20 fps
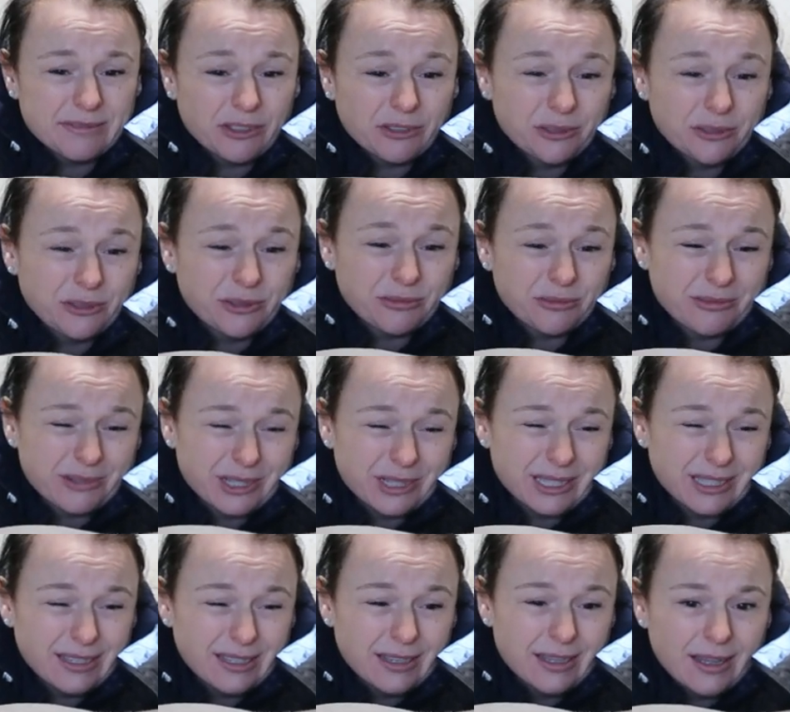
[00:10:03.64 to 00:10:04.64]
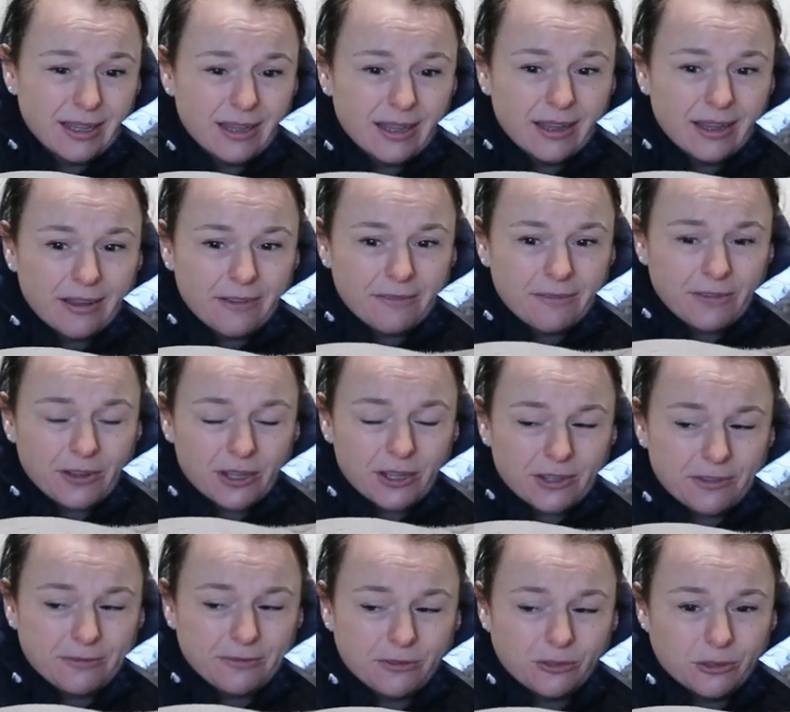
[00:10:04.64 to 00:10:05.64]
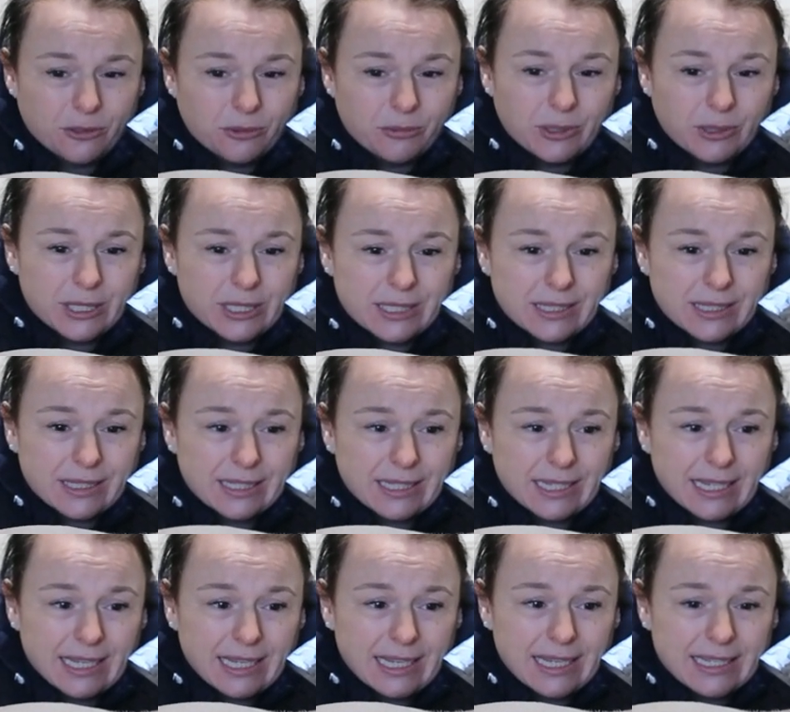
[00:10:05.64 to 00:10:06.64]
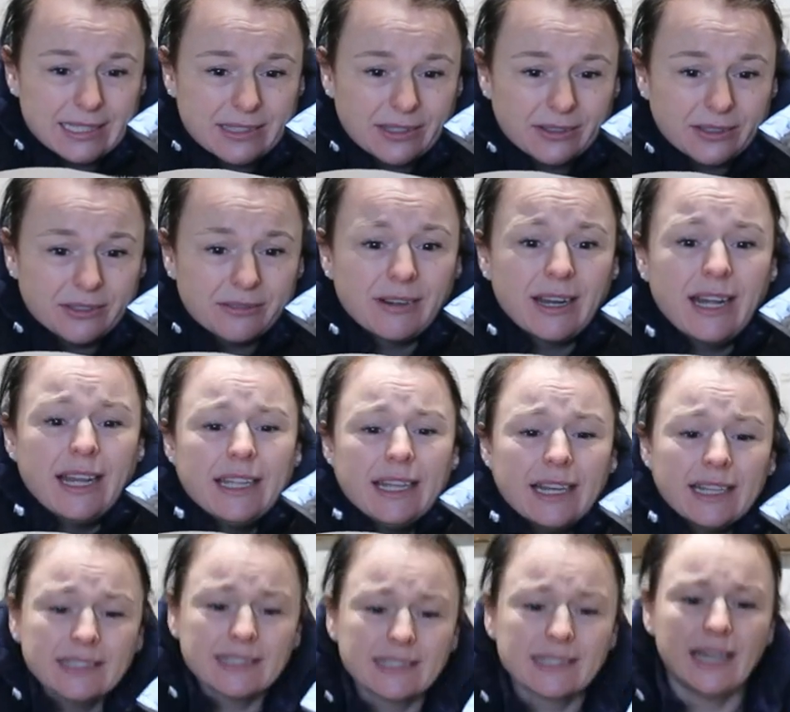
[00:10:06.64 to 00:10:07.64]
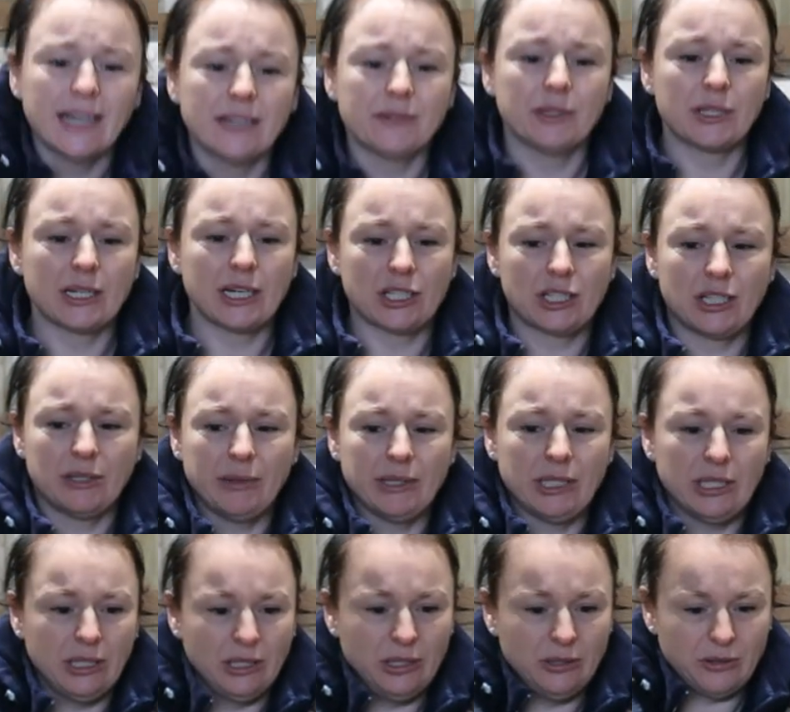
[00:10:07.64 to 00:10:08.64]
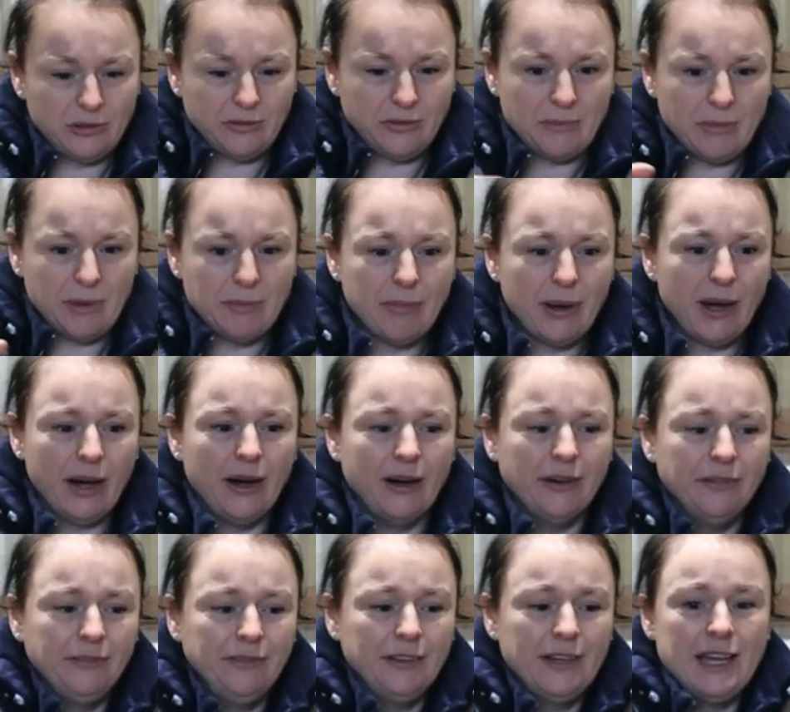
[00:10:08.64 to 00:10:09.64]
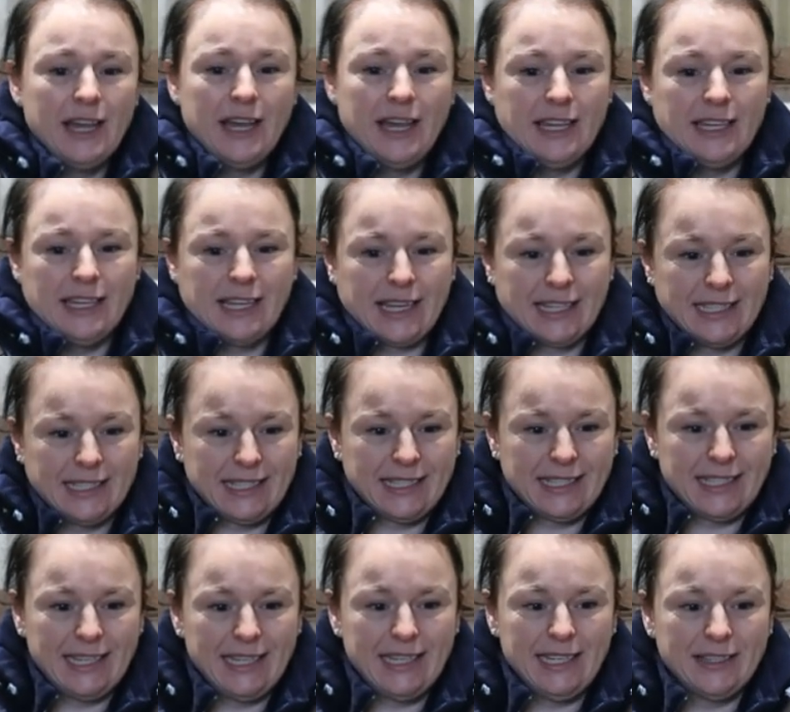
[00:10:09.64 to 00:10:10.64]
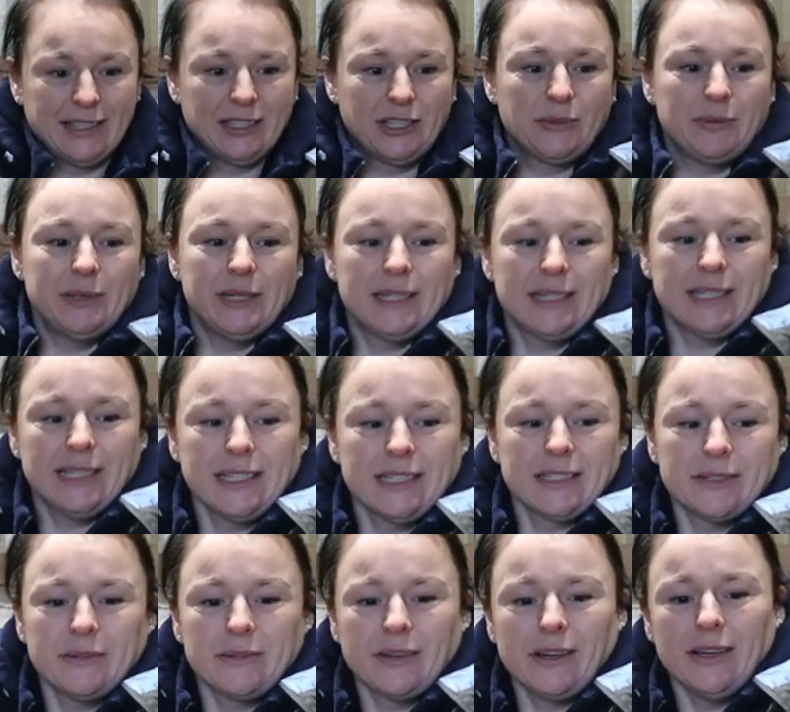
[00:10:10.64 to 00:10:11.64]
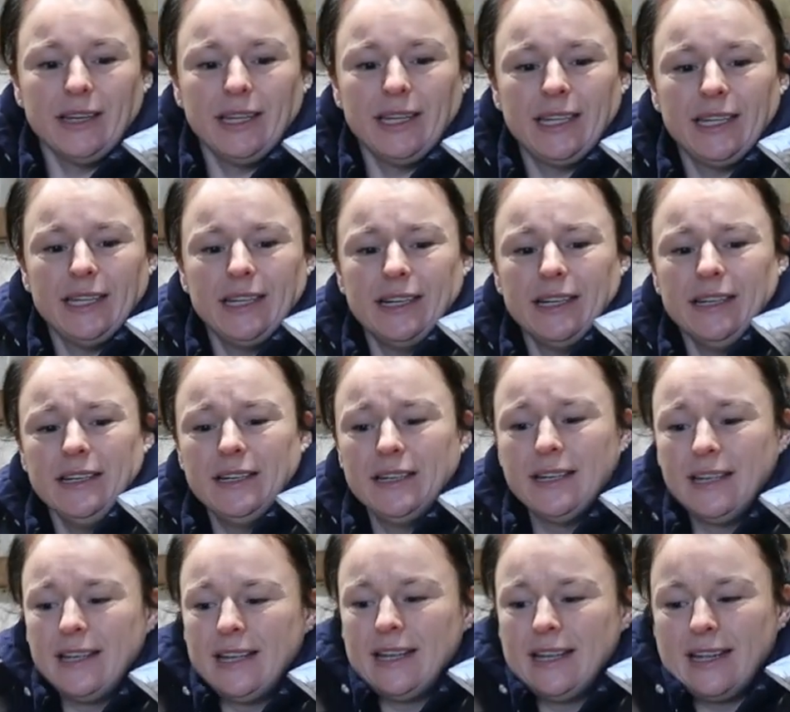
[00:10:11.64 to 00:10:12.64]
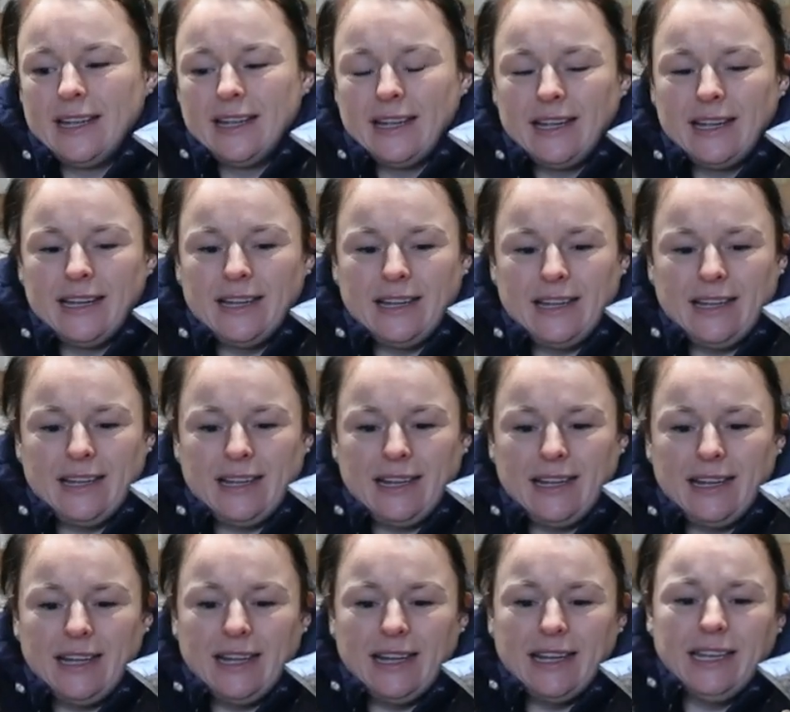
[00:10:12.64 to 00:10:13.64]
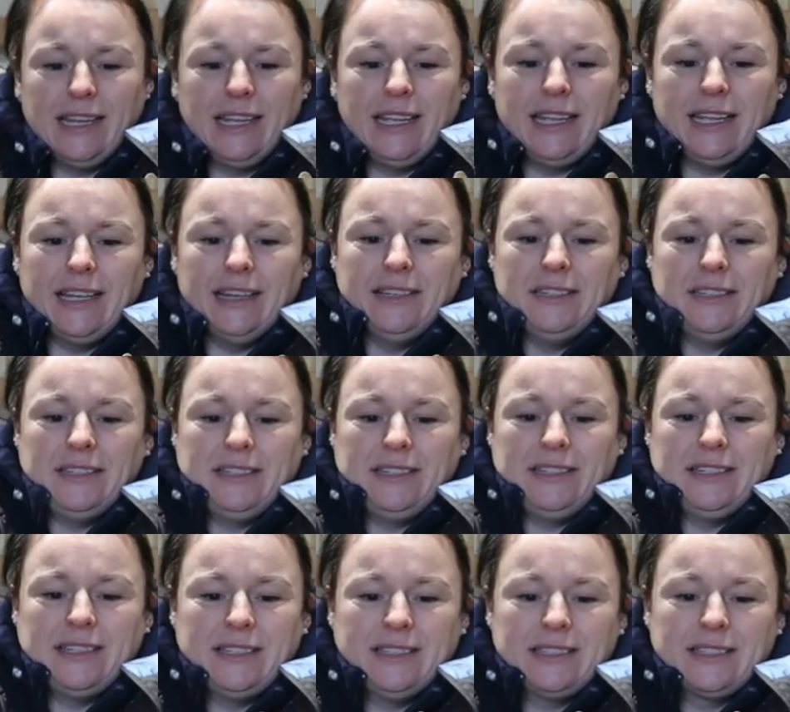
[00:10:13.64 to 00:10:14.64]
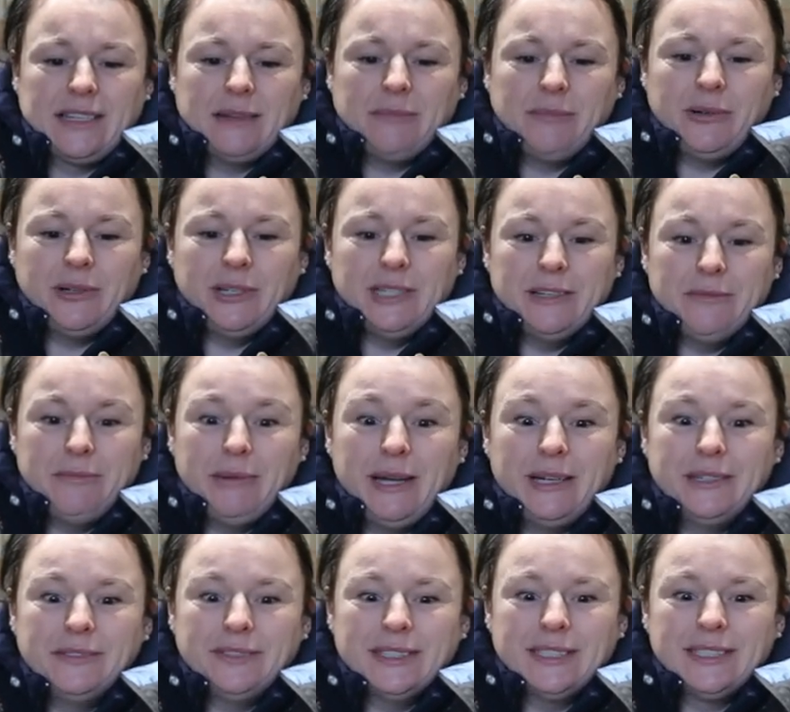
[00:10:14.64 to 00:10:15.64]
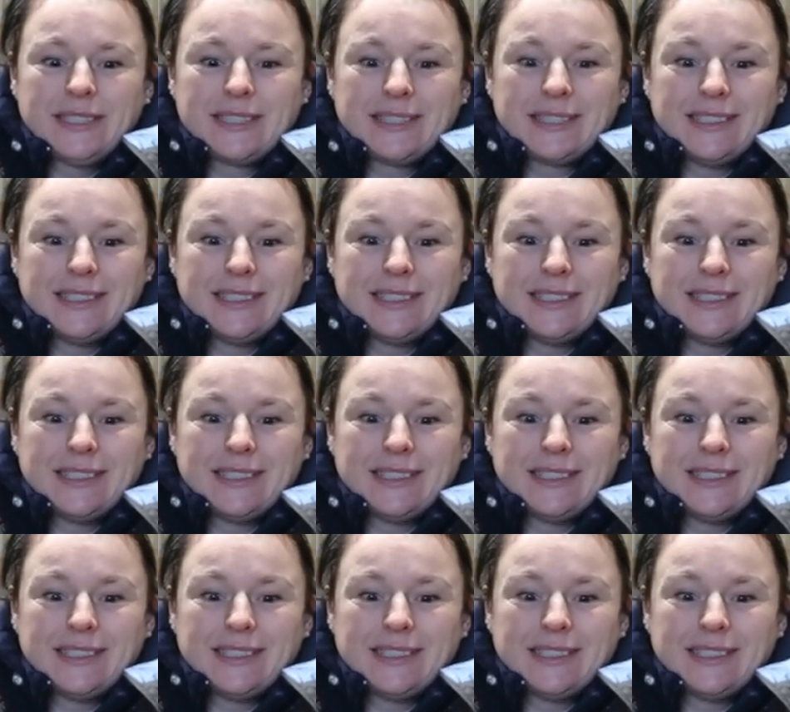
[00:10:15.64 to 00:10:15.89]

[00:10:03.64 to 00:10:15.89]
if not 3, further forward than it is on the right hand side, which actually when you look from above you can see the twisting. So we've got here and here, Oh, that point of pelvis.